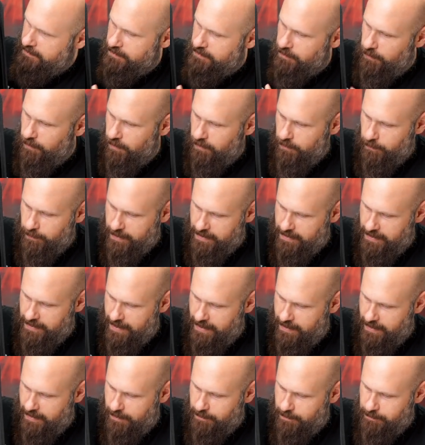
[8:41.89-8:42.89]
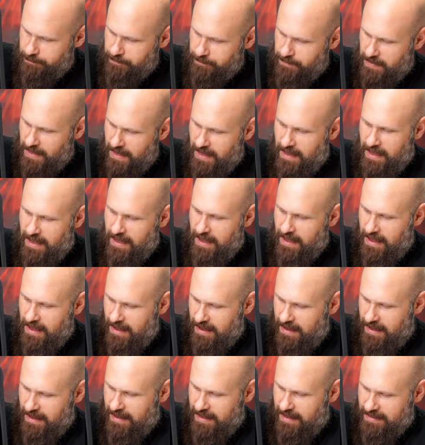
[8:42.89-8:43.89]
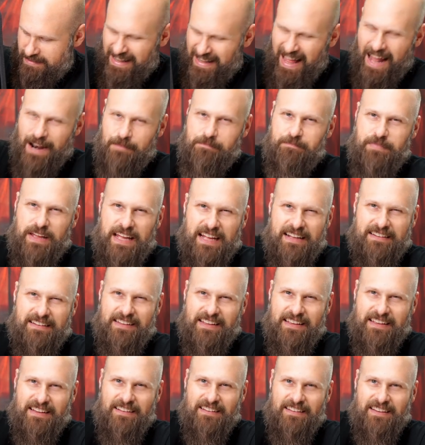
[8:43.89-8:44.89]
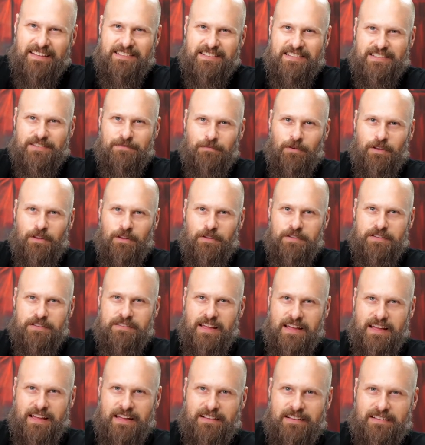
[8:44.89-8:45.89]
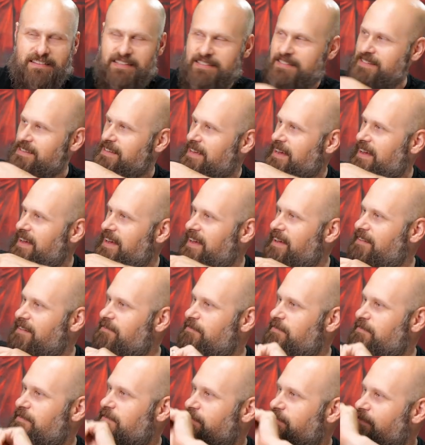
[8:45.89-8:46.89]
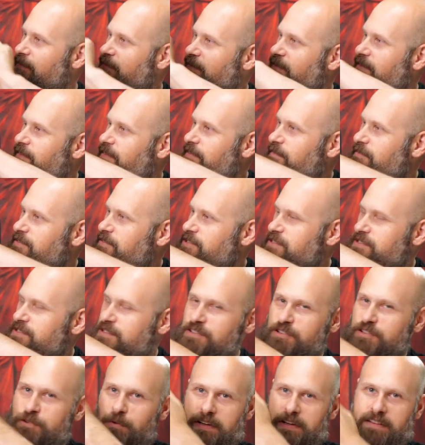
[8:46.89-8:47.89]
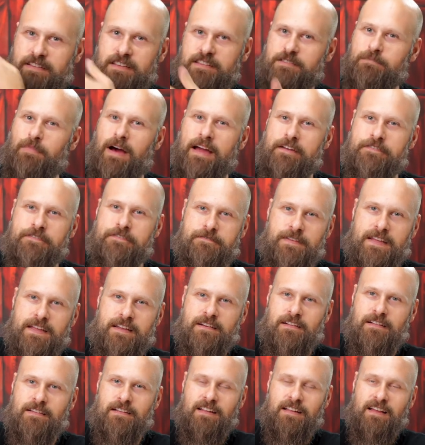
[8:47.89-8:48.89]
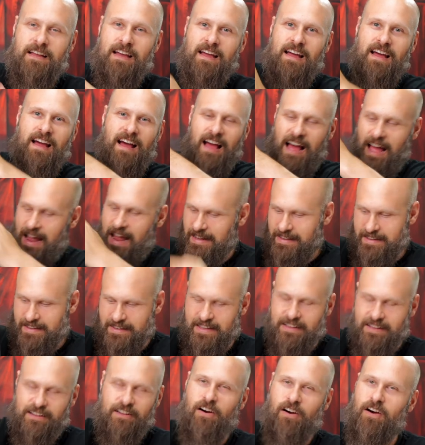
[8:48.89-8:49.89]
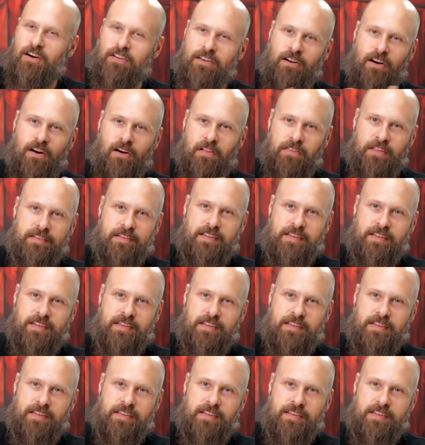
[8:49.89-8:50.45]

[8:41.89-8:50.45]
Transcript: to go all the way down. It's not a big deal. It's just one of those things. Uh, just doing this by feel, I get caught all the